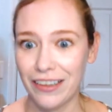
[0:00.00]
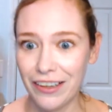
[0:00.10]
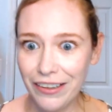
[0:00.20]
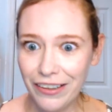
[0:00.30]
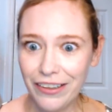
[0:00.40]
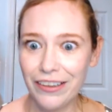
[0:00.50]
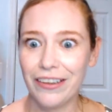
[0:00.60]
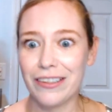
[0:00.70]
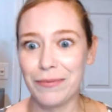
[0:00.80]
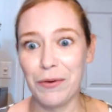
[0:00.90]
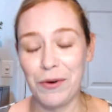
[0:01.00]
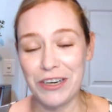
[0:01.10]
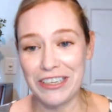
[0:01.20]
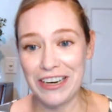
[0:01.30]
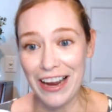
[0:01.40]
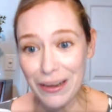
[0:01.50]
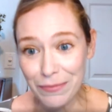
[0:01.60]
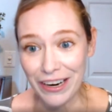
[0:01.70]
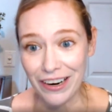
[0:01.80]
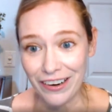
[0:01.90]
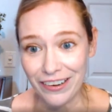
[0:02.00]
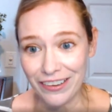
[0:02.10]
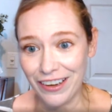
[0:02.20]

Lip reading: it's my worst nightmare.